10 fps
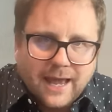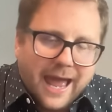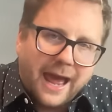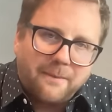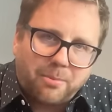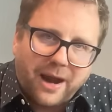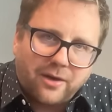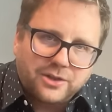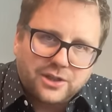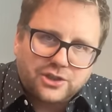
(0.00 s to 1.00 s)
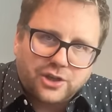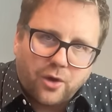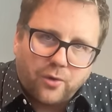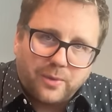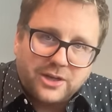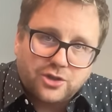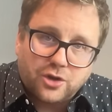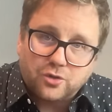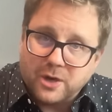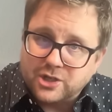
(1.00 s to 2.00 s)
at Brownstone
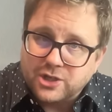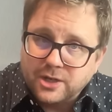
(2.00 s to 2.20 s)
Research, which